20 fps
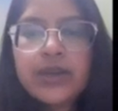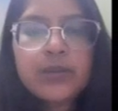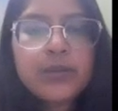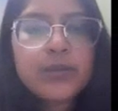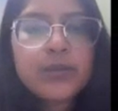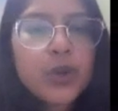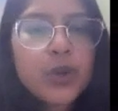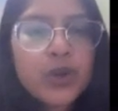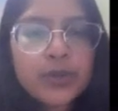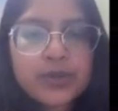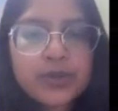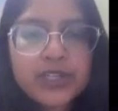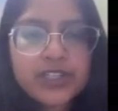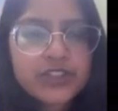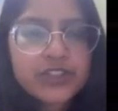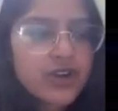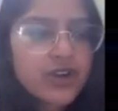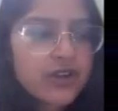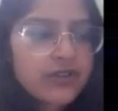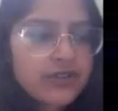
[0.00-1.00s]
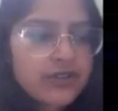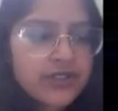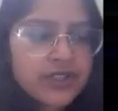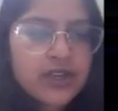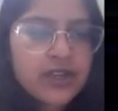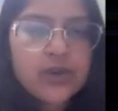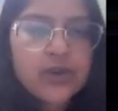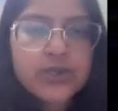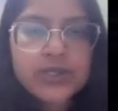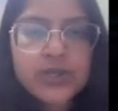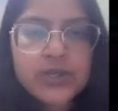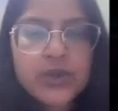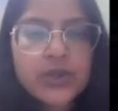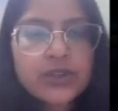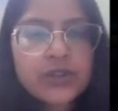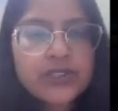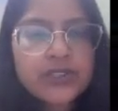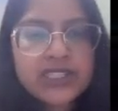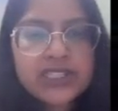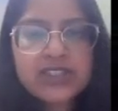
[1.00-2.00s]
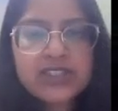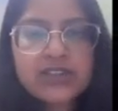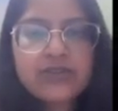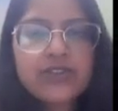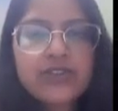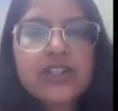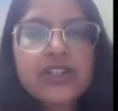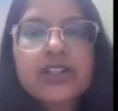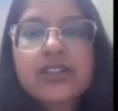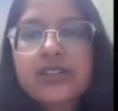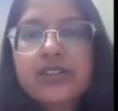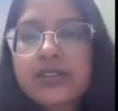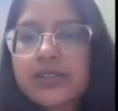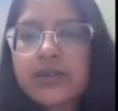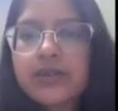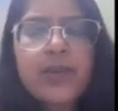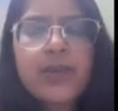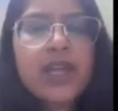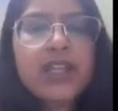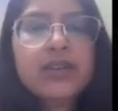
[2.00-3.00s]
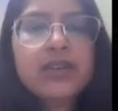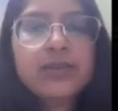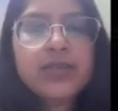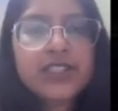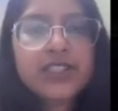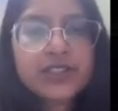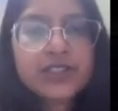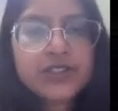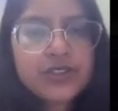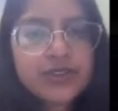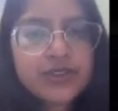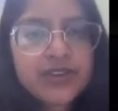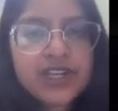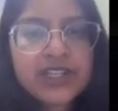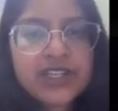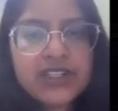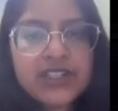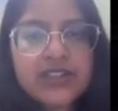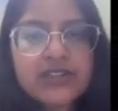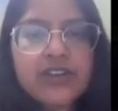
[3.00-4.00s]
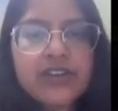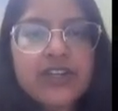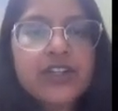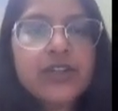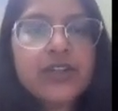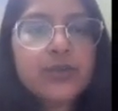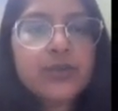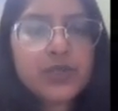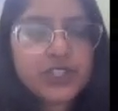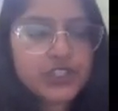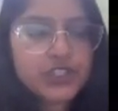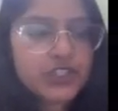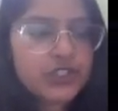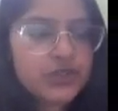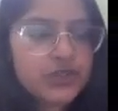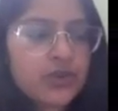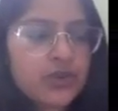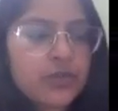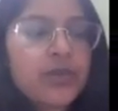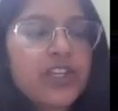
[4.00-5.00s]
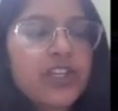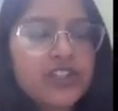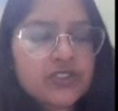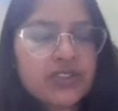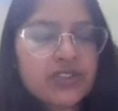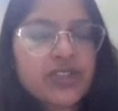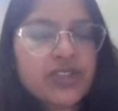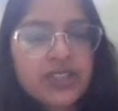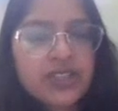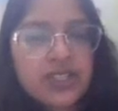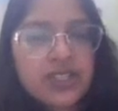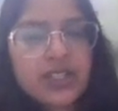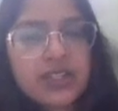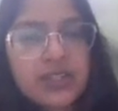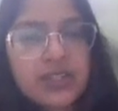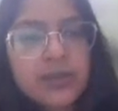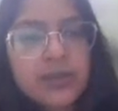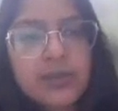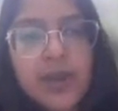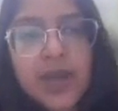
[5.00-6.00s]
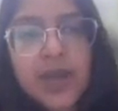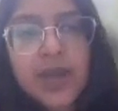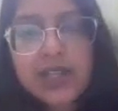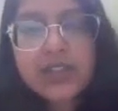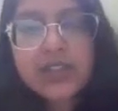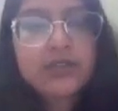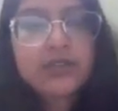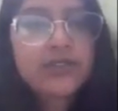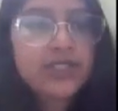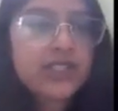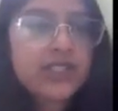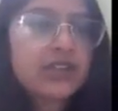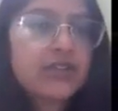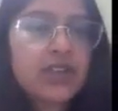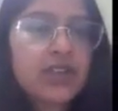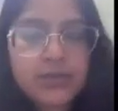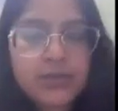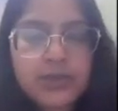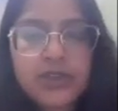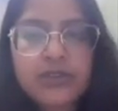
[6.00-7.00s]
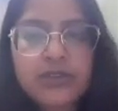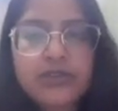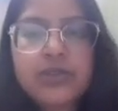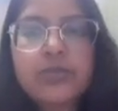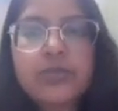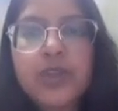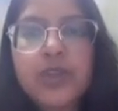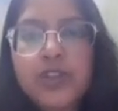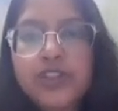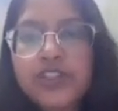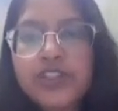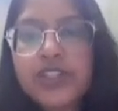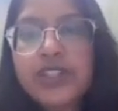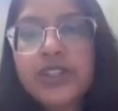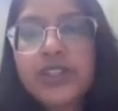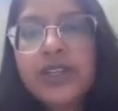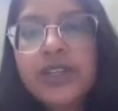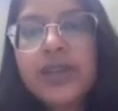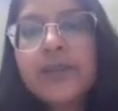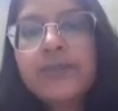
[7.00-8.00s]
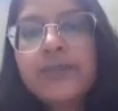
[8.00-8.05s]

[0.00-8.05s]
employment, traffic, housing, all of these different parameters you have identified on which you are measuring the impacts of the development of the project.